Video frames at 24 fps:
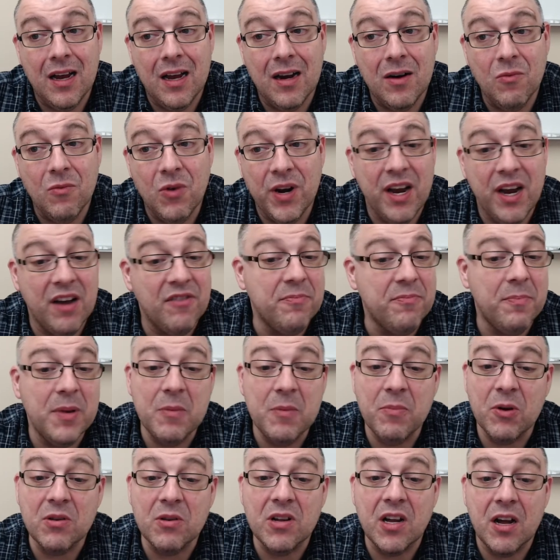We have
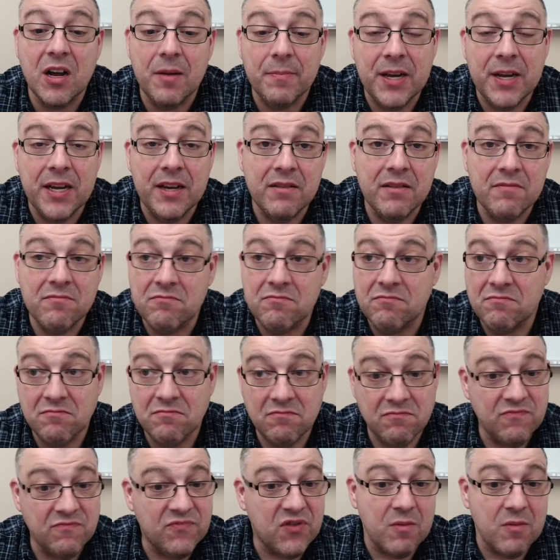people
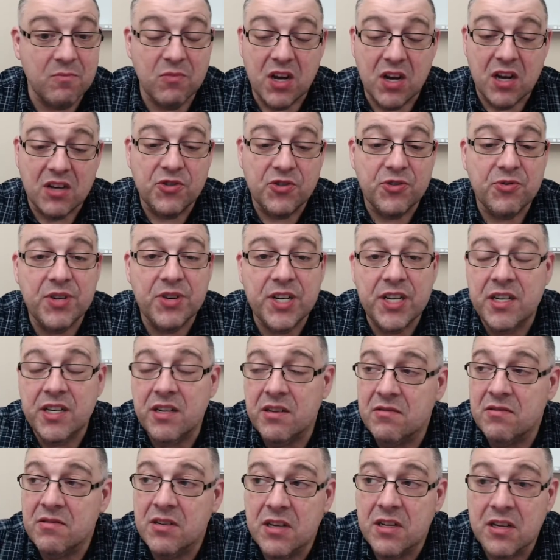coming from country
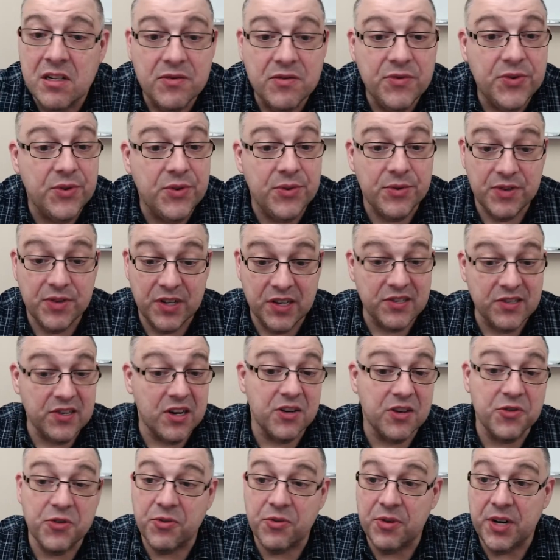to this
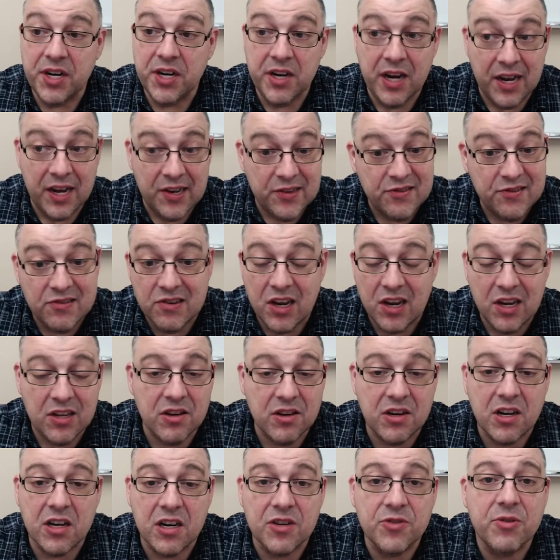country, as other
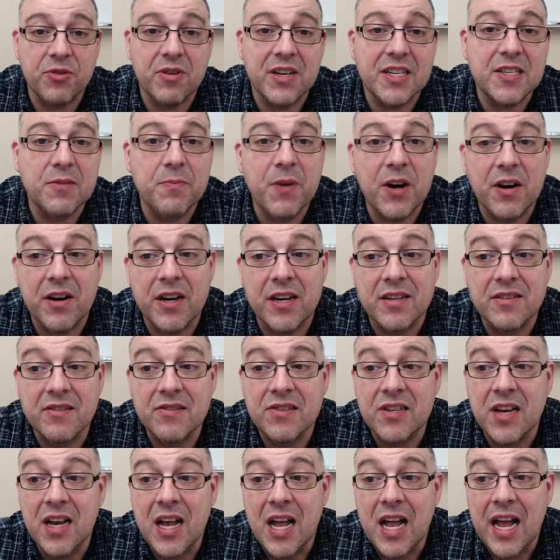country experience,
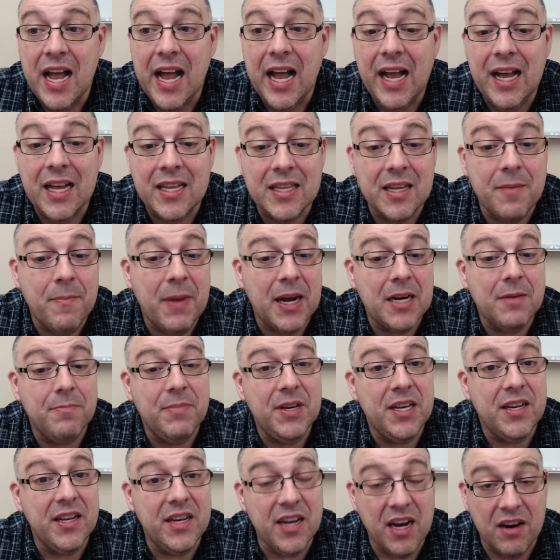and they might be
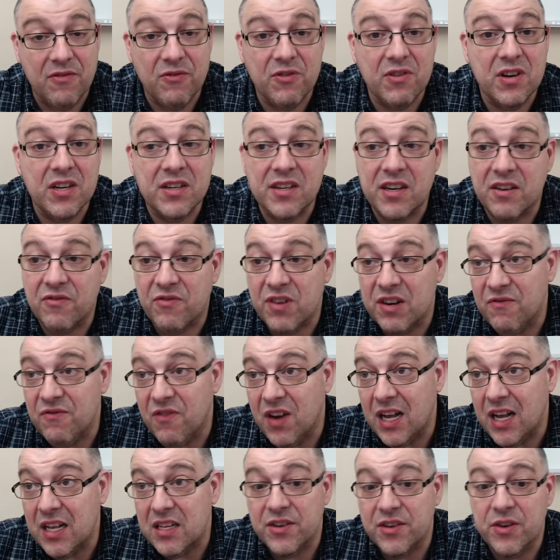different
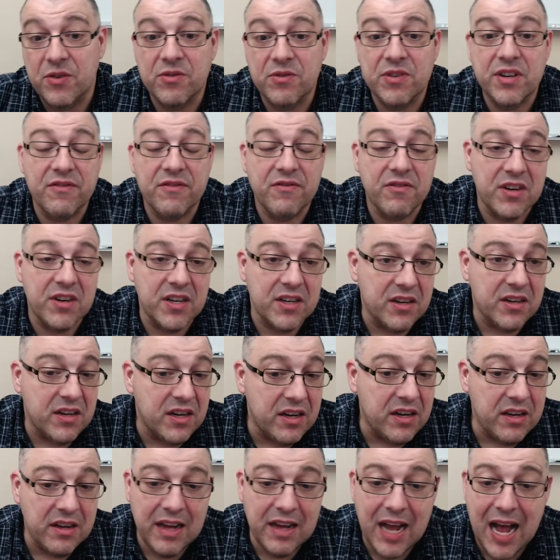value, different
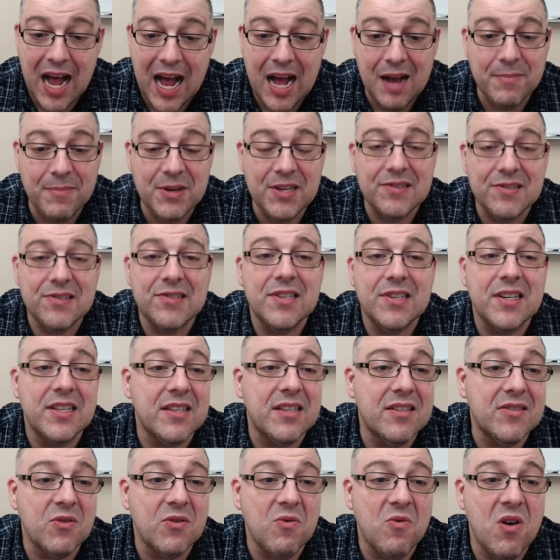habits, and
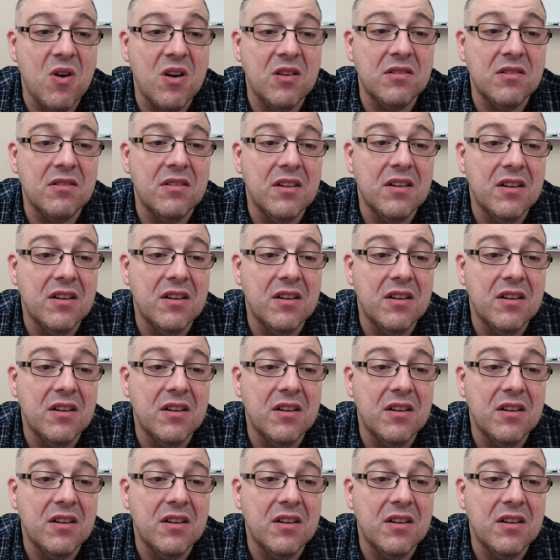so on.